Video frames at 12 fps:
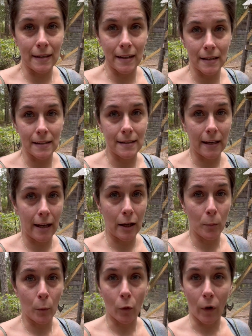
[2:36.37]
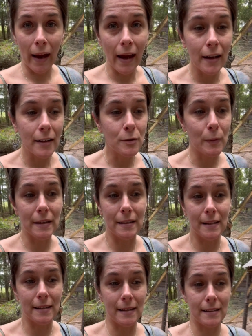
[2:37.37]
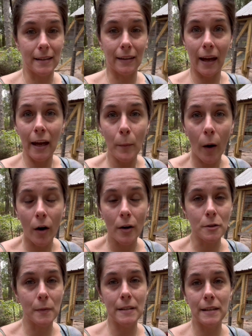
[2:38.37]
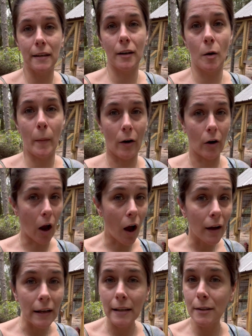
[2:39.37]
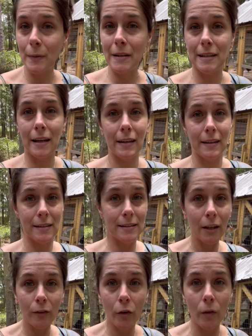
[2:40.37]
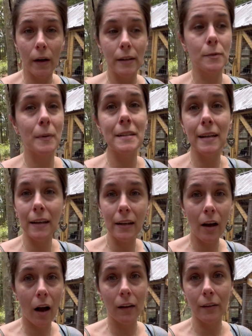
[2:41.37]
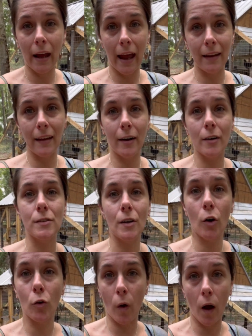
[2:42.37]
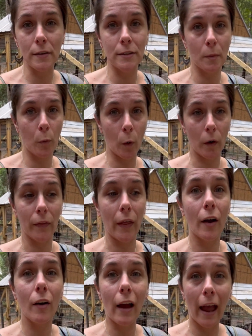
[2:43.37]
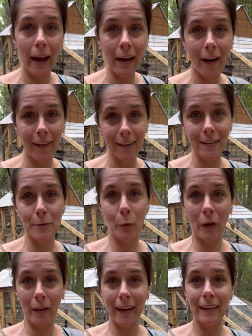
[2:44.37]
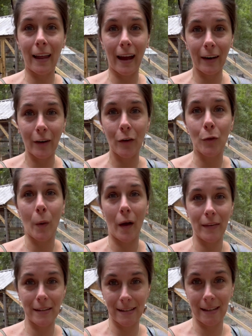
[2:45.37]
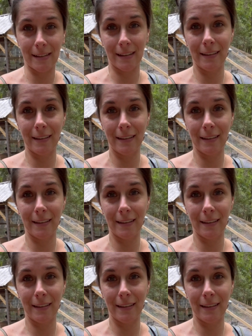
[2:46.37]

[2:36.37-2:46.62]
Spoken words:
this in Morans, we see this in leg bars, we see it in Americanas, we see it in silver reds, we see it in colored egg layers across the board. Their egg colors will get lighter throughout the season.